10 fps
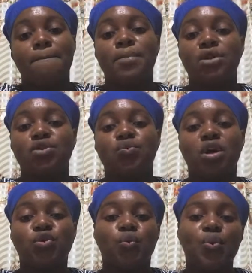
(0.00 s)
But
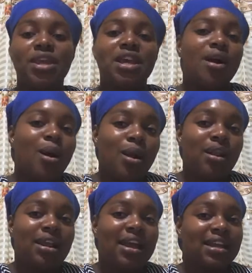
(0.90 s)
what we all
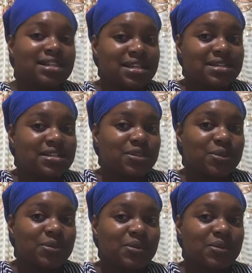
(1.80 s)
can attest to